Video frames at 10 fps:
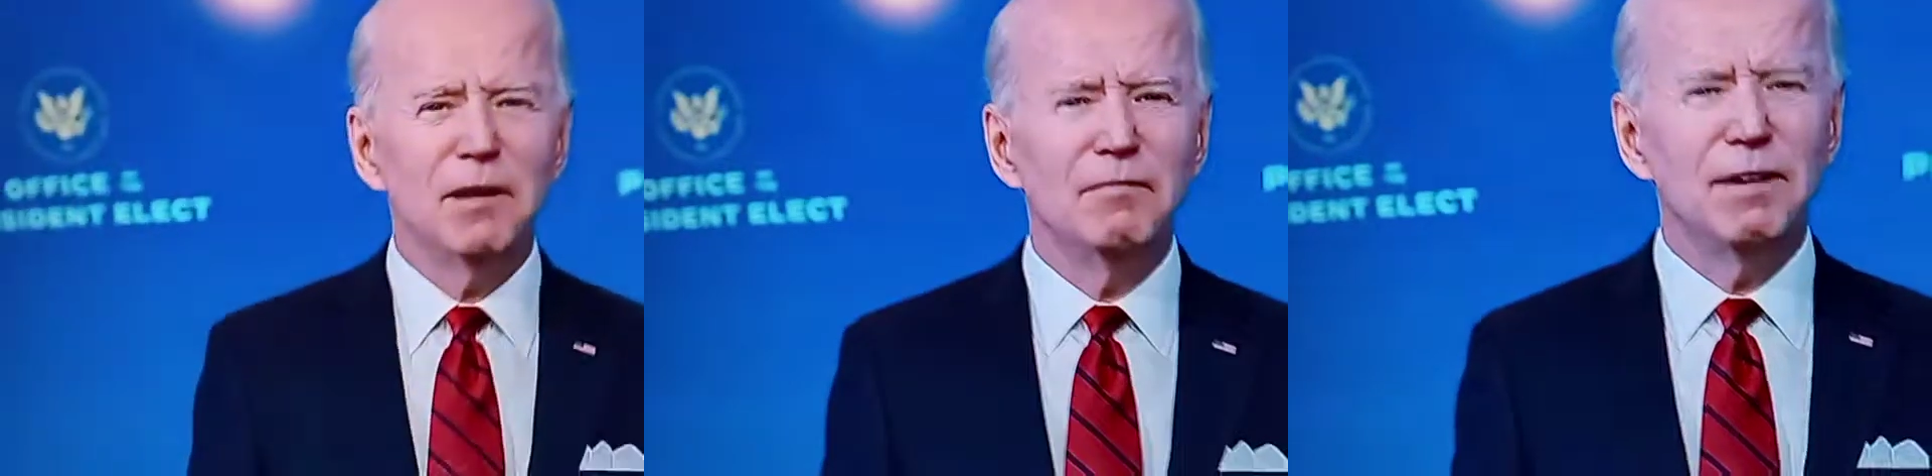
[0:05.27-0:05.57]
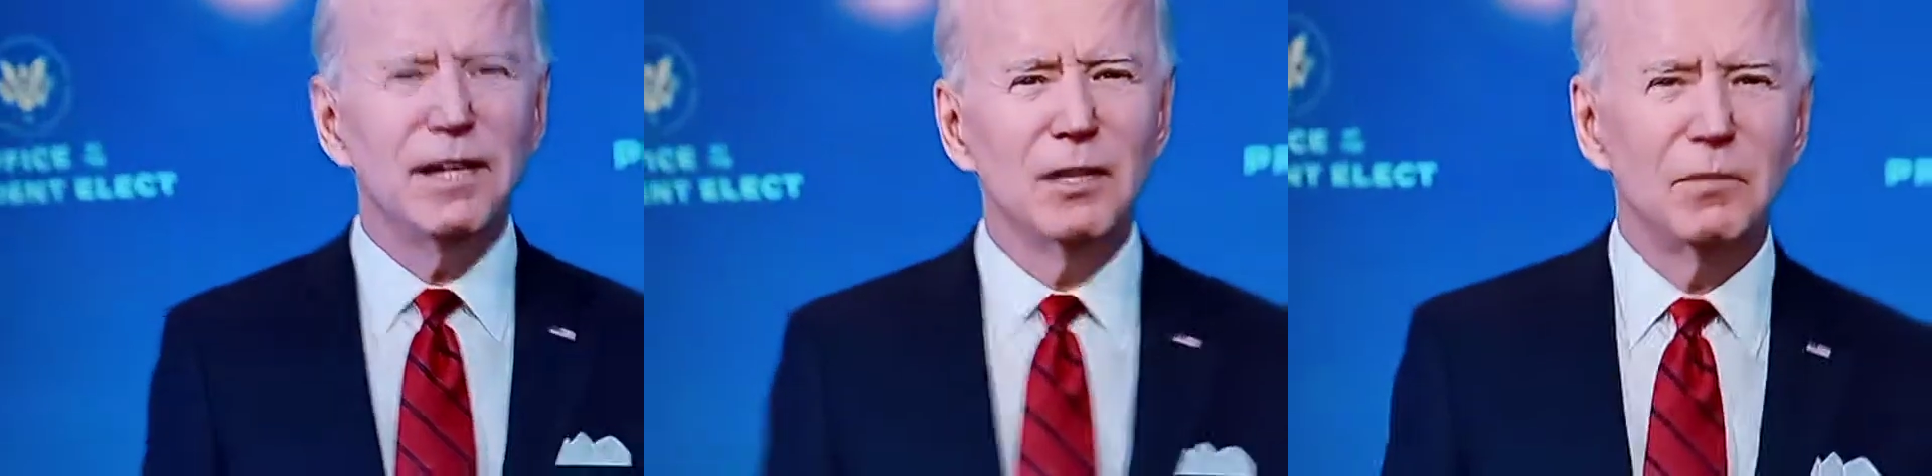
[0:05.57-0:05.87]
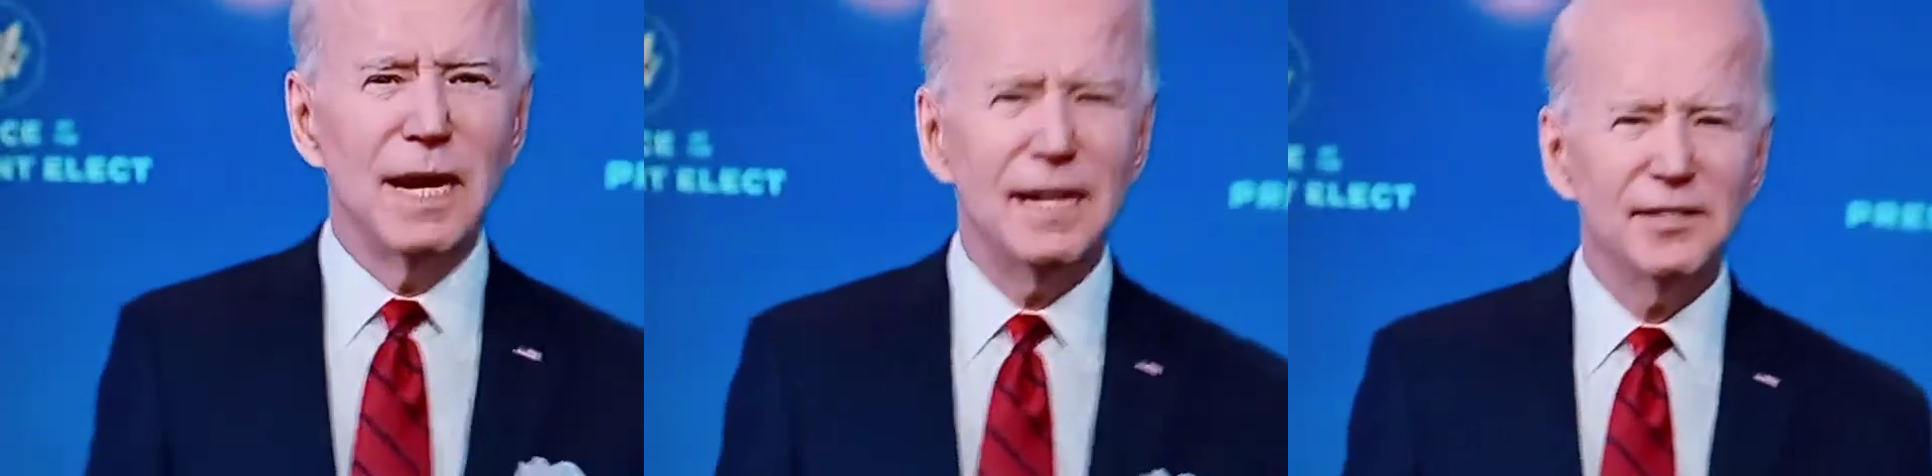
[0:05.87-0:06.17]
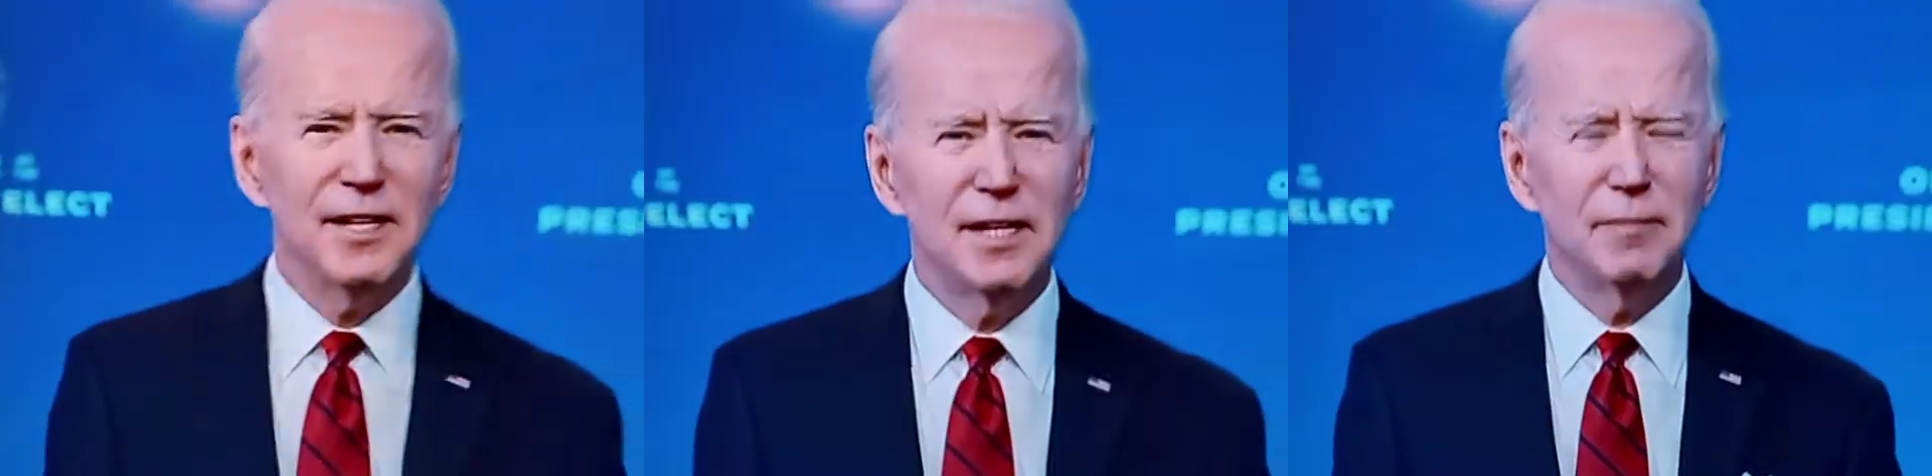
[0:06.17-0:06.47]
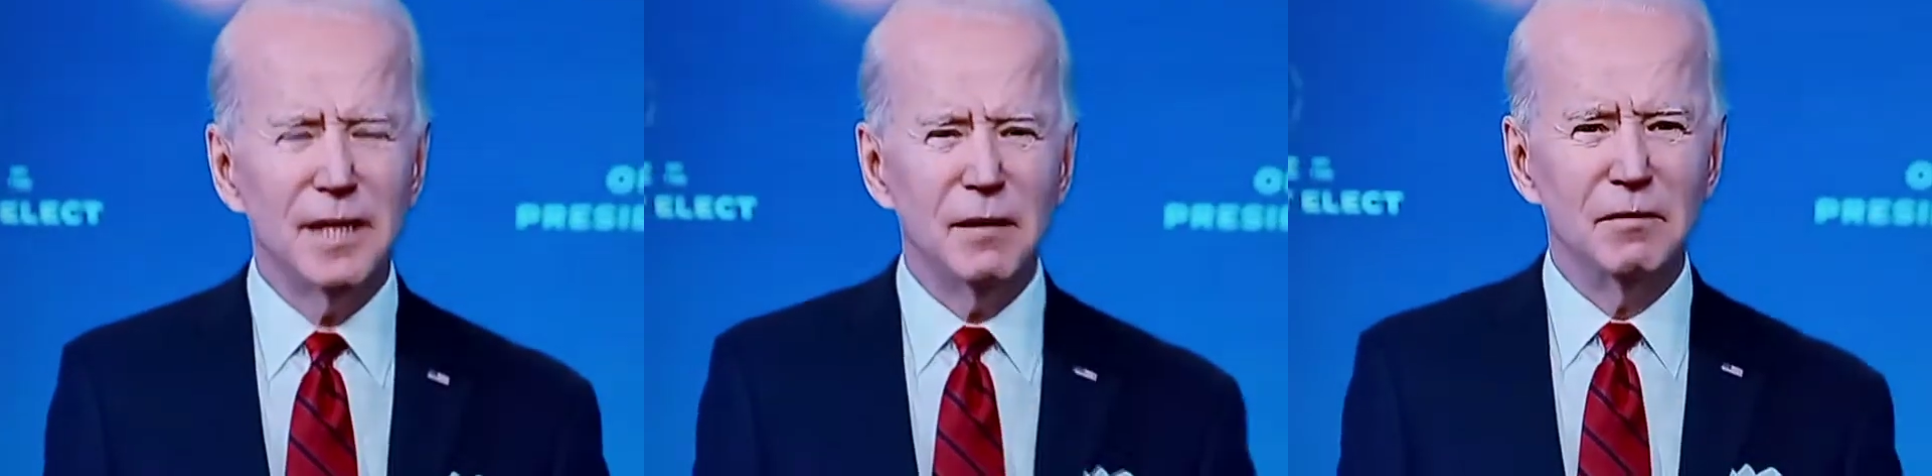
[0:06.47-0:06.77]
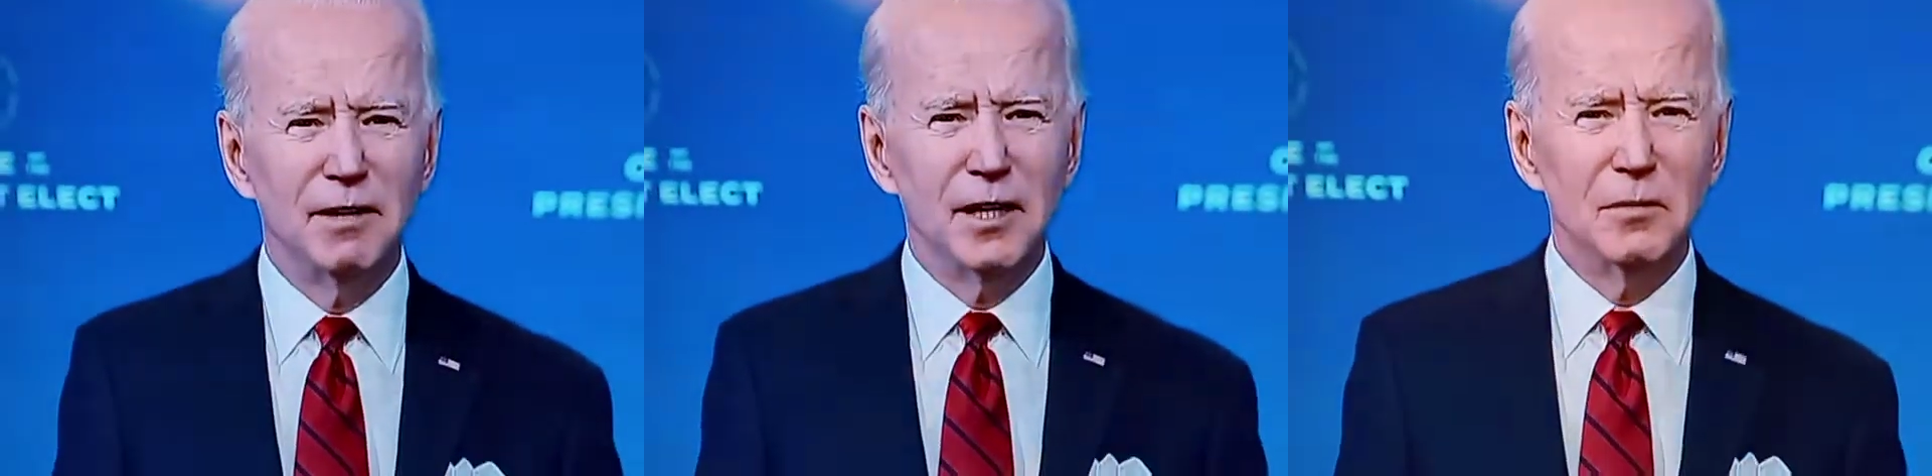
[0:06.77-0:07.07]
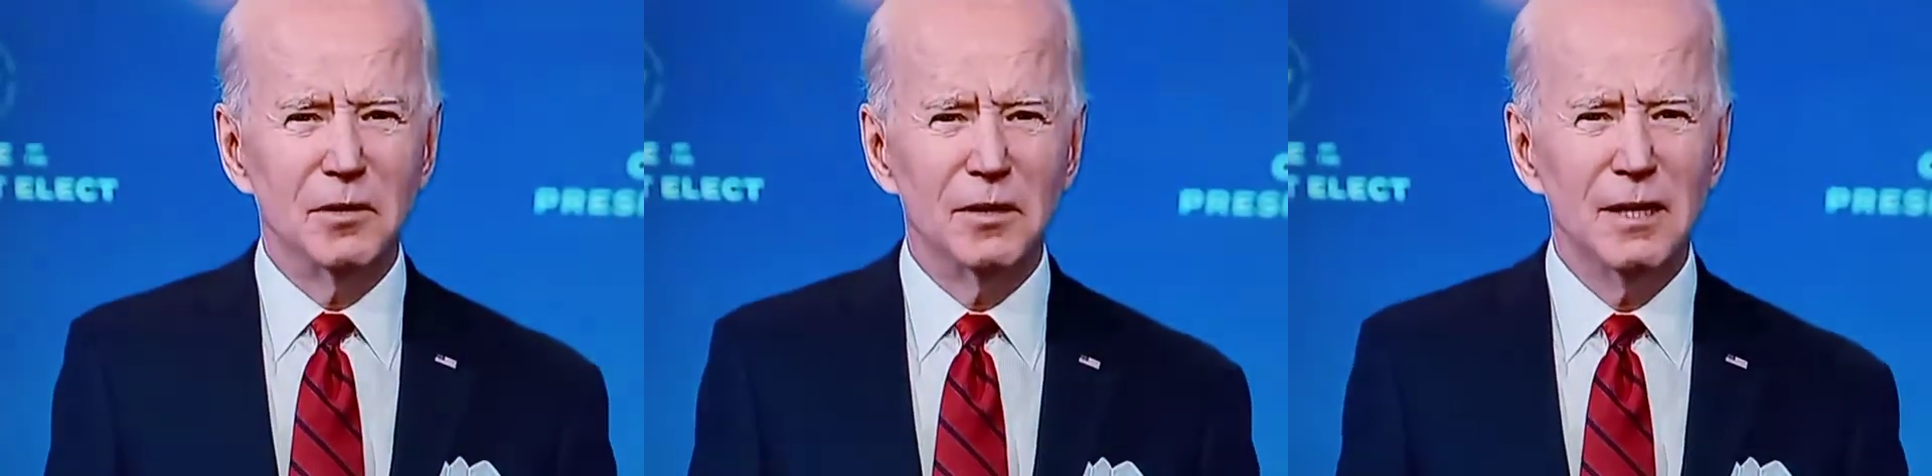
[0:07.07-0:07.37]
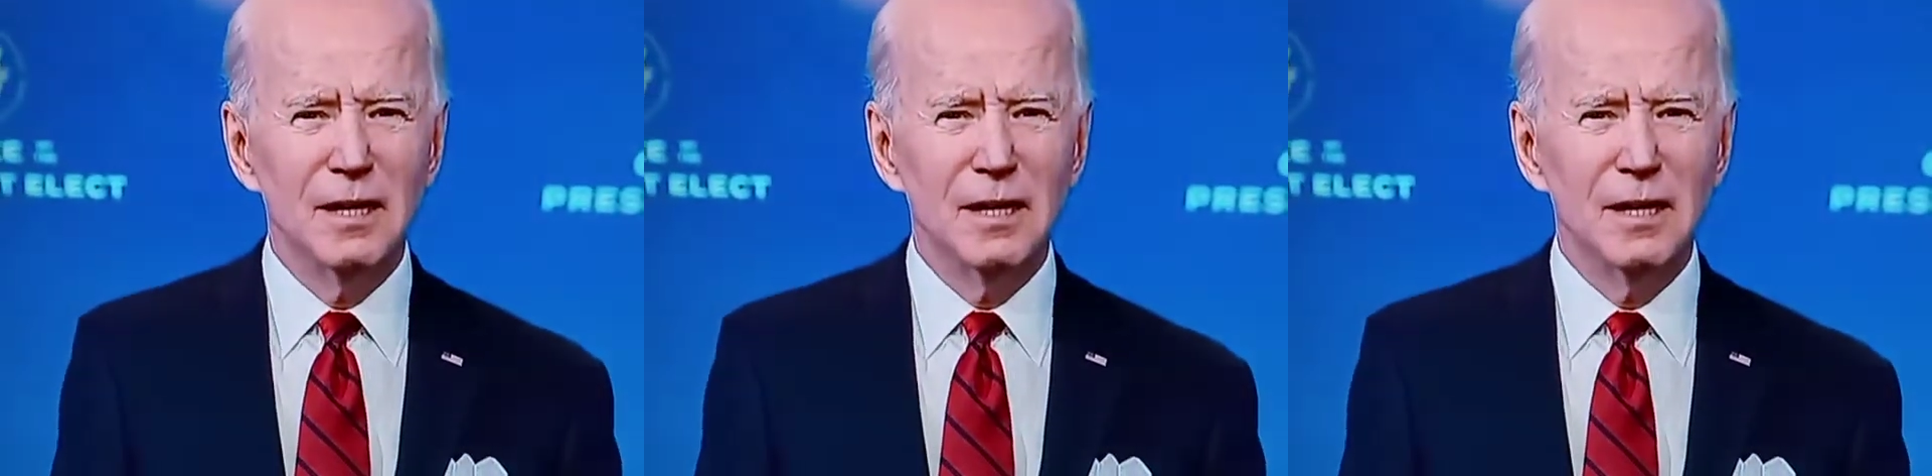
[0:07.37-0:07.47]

available as they become available.